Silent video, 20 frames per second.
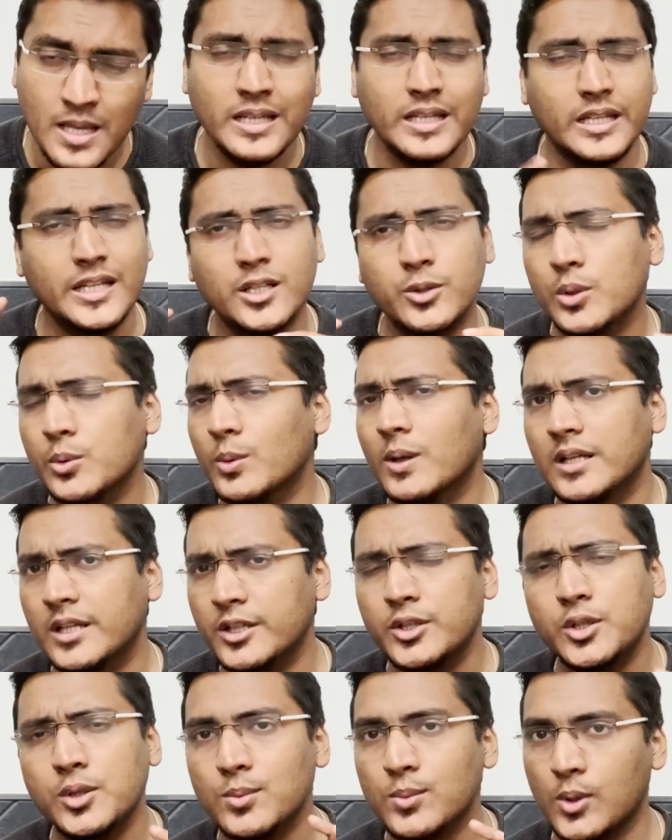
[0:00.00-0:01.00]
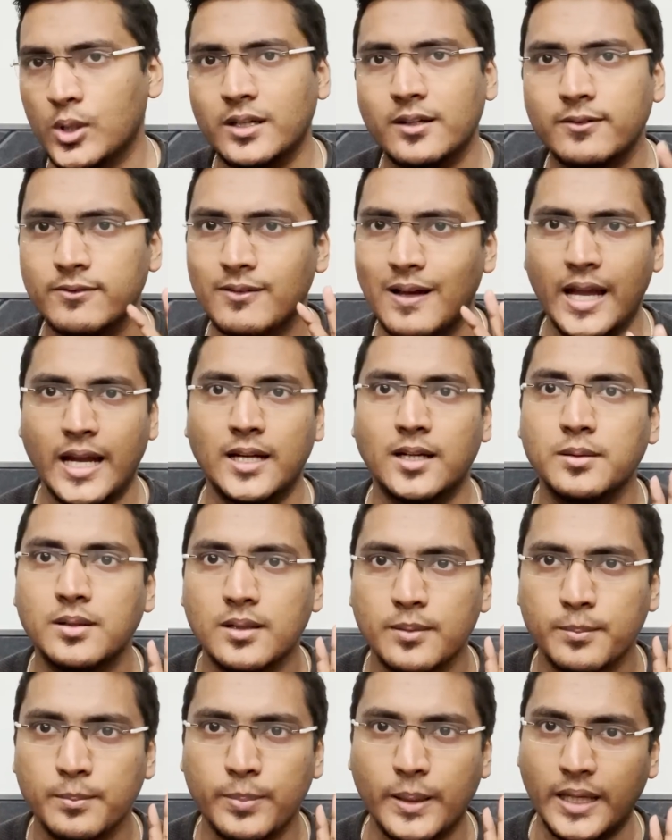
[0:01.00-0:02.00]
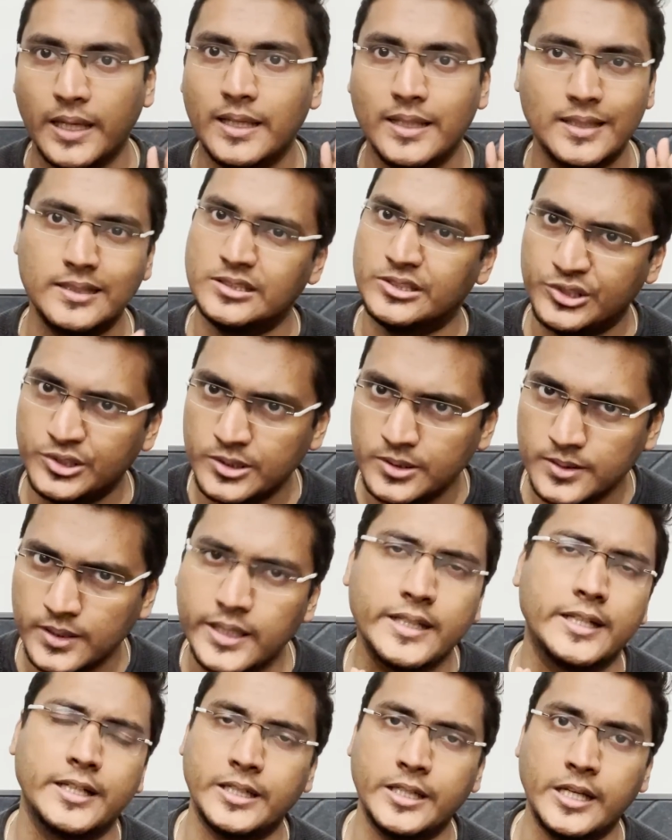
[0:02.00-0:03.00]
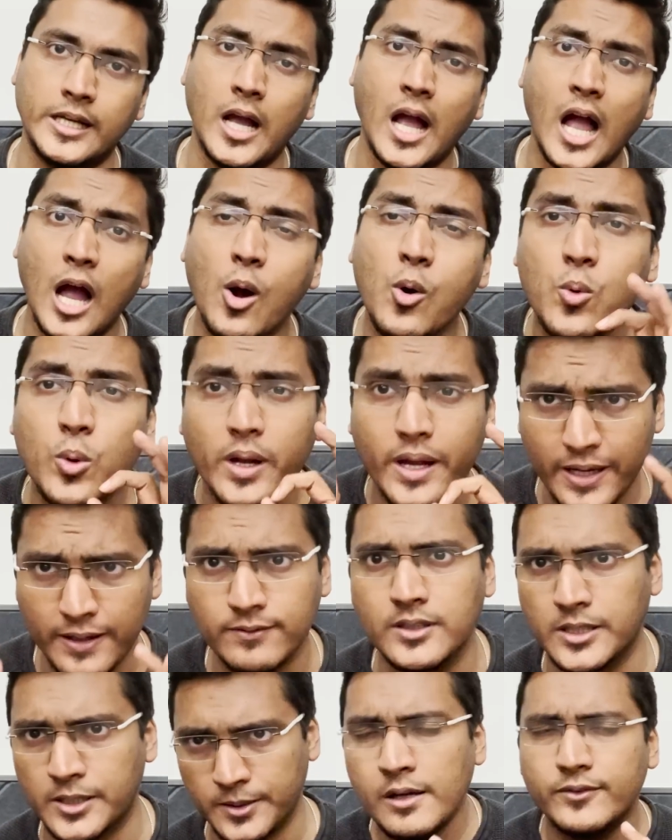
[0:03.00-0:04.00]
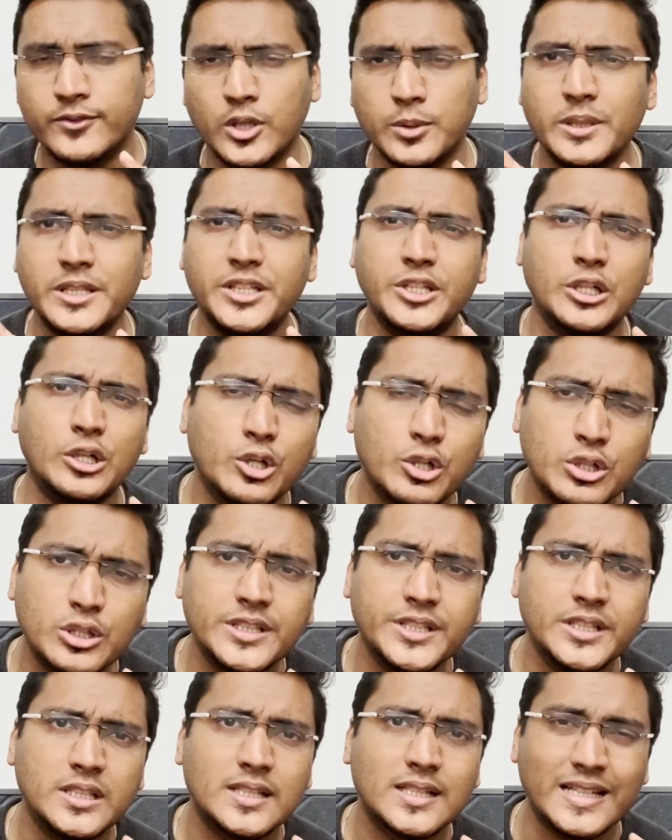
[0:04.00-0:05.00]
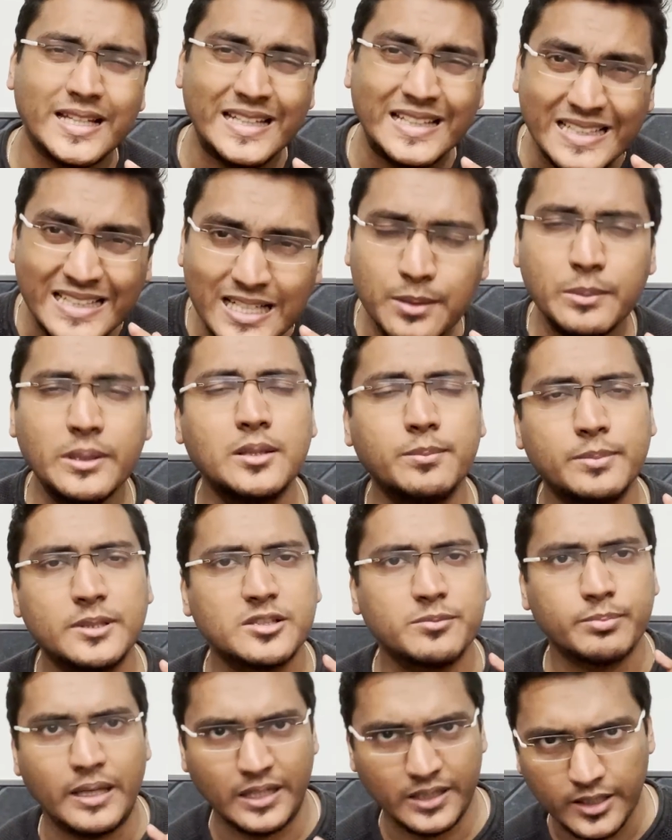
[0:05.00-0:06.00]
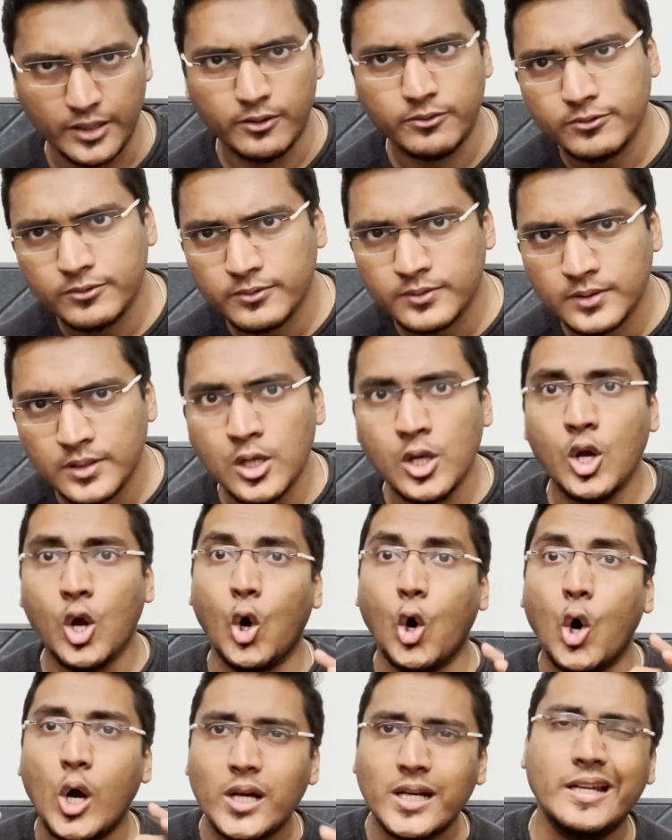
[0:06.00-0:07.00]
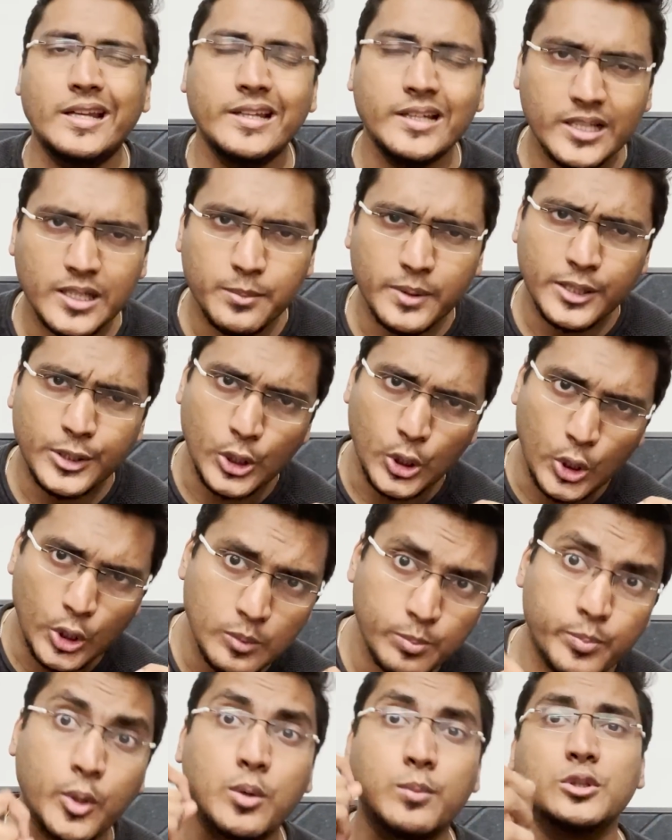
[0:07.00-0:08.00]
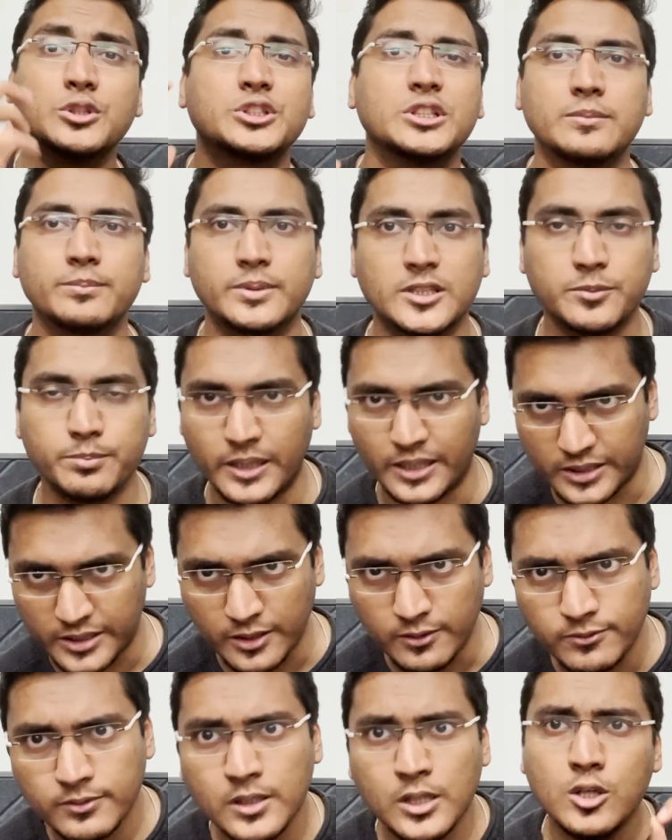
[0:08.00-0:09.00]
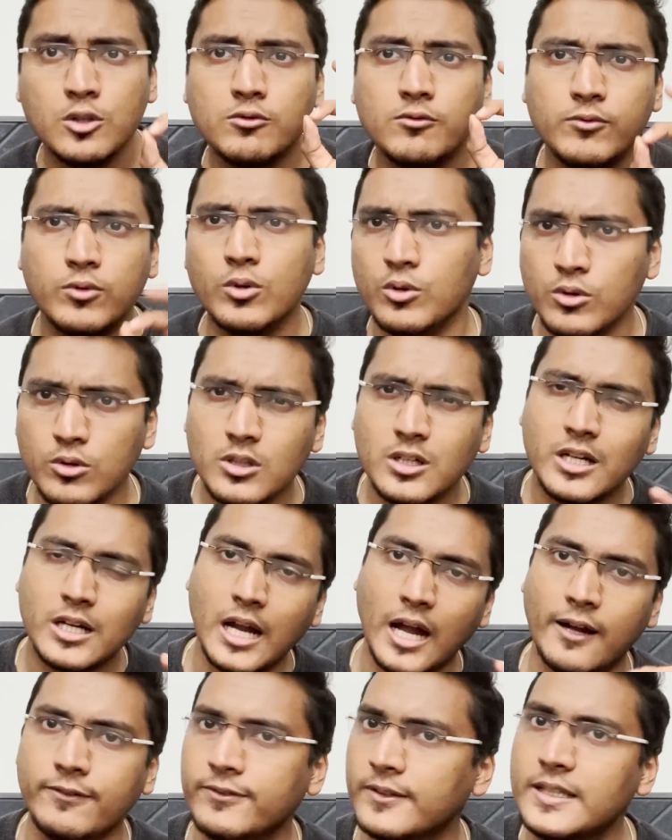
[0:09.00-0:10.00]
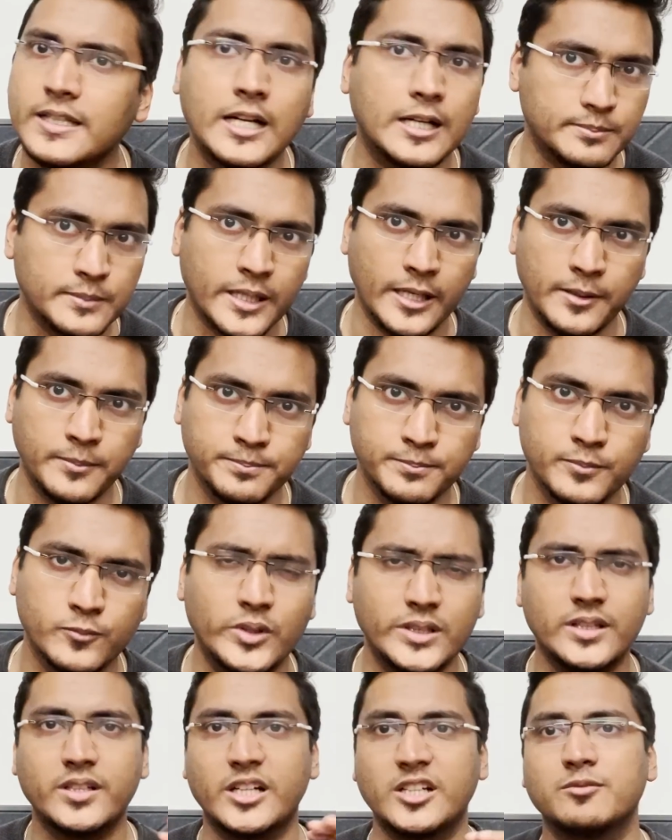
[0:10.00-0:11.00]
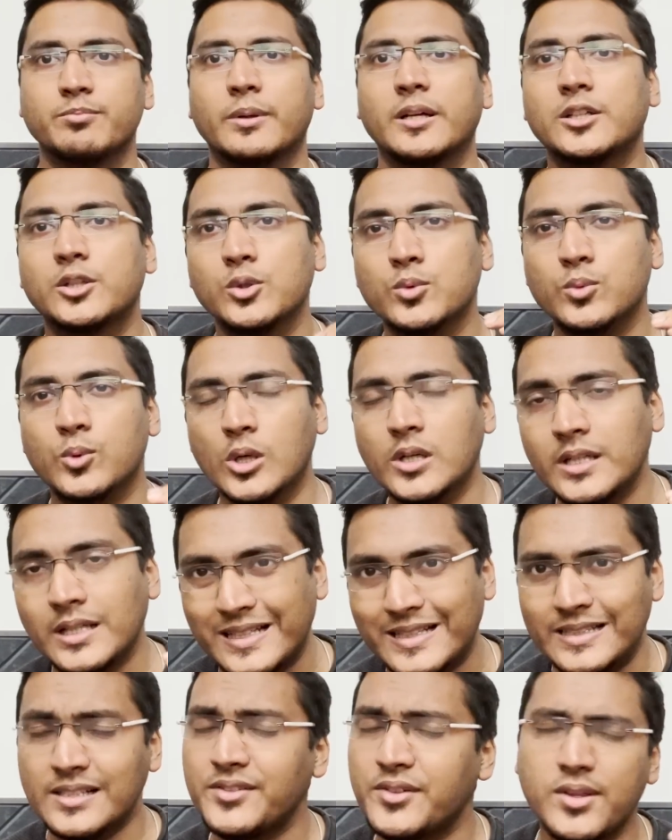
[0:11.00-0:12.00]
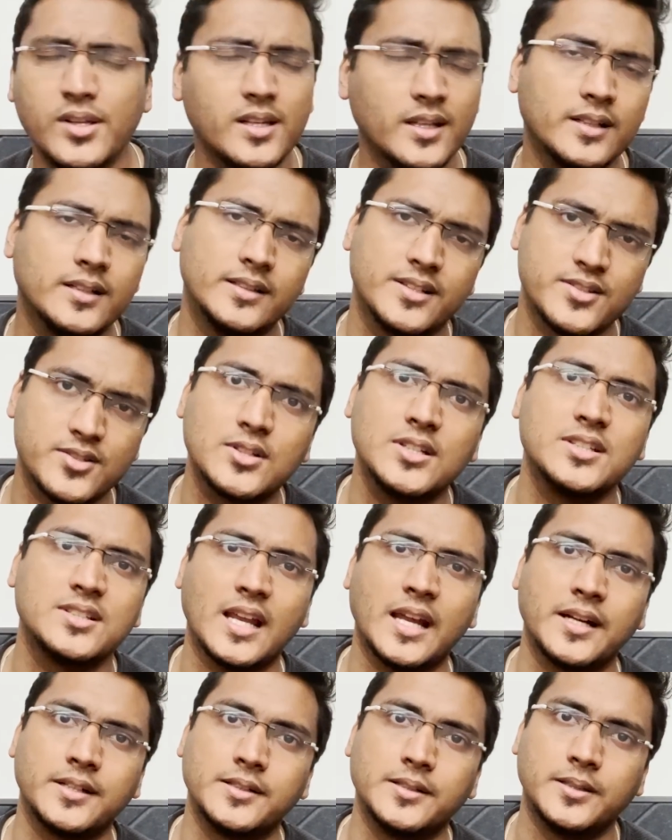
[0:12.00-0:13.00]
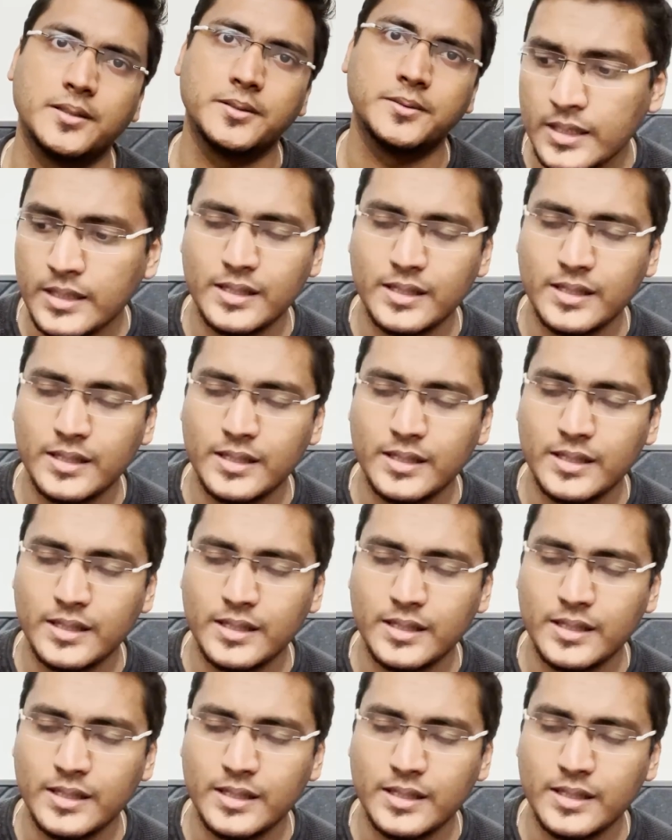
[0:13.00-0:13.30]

equivalent to what FANG pay is in India. However, from a year on year increment perspective or increment on promotion perspective, wo kafi kam hai with respect to what is the industry standard.